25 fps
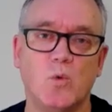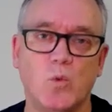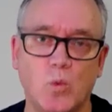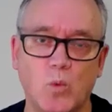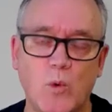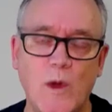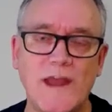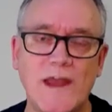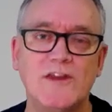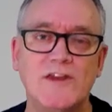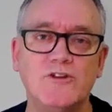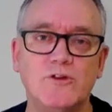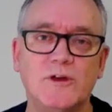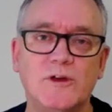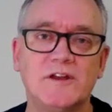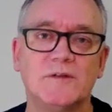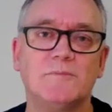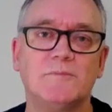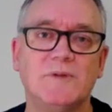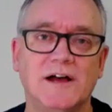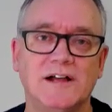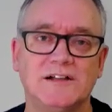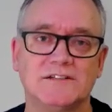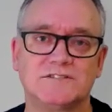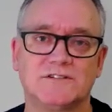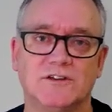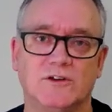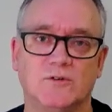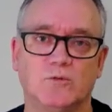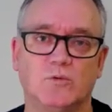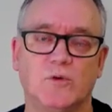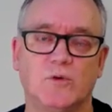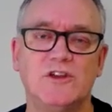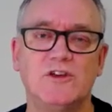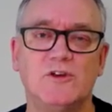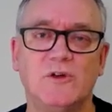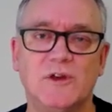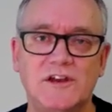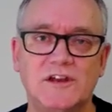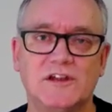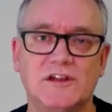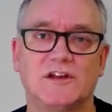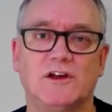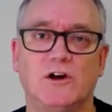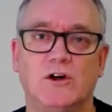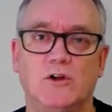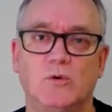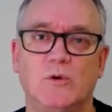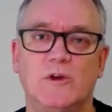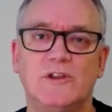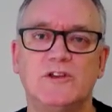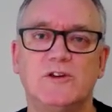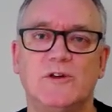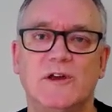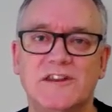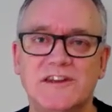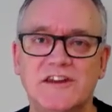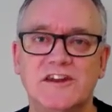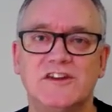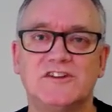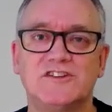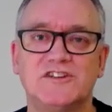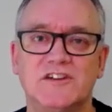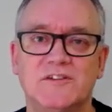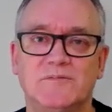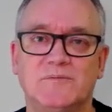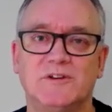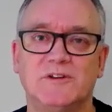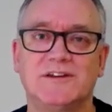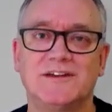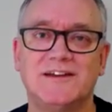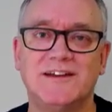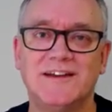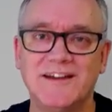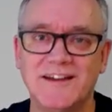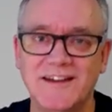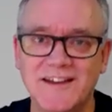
When you hit a milestone, when you hit a goal, when you hit an achievement,